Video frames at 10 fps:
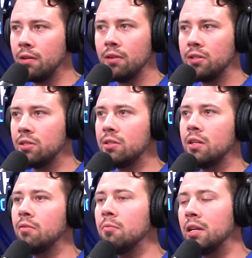It
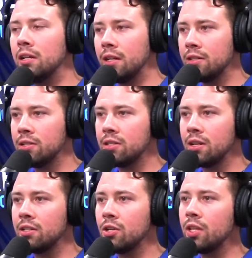would be
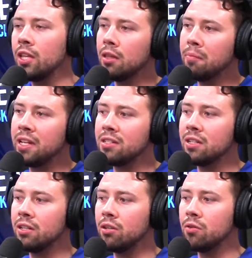unnecessary. So I think the best thing
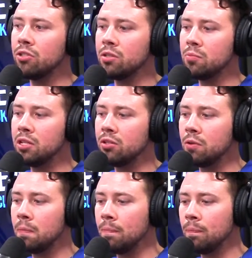to do would just be to